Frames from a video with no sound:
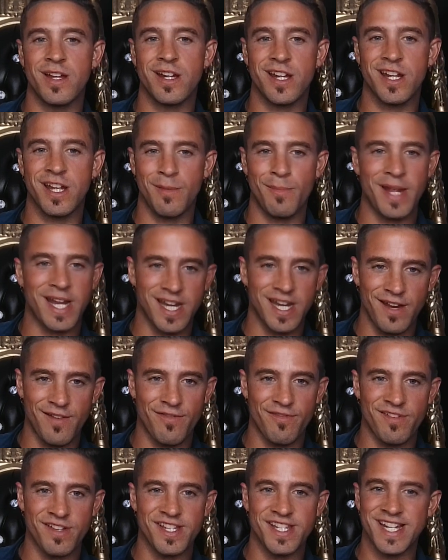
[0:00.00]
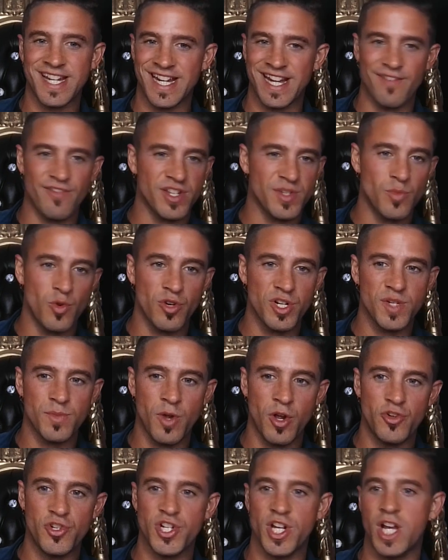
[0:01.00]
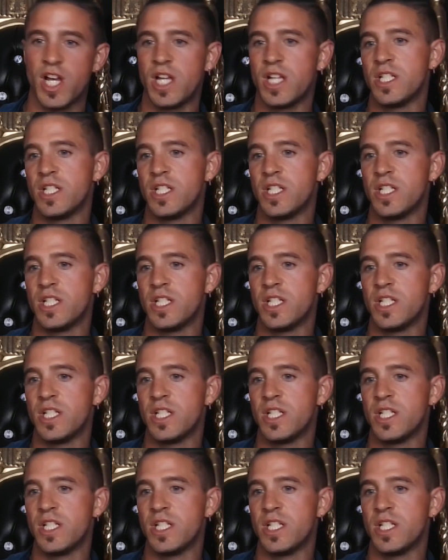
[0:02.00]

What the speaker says: can make a difference and give us more exposure.